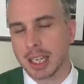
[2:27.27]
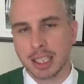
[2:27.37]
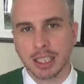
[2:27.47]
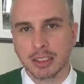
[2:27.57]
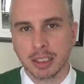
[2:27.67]
I
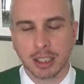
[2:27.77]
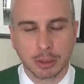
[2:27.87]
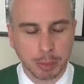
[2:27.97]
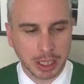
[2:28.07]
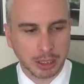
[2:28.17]
can easily
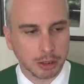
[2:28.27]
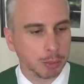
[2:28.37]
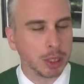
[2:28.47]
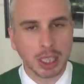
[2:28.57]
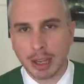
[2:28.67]
explain those,
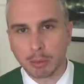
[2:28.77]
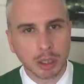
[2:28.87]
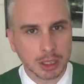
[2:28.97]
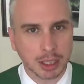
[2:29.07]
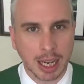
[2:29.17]
but again, we'll
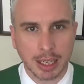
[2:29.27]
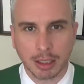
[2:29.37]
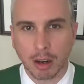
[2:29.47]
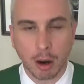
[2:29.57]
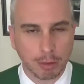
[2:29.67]
get to that
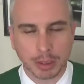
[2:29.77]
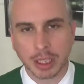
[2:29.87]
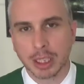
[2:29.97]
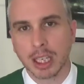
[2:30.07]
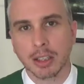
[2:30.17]
hopefully
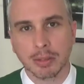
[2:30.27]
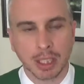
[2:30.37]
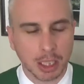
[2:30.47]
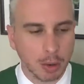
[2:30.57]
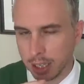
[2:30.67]
in another
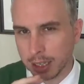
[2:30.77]
video.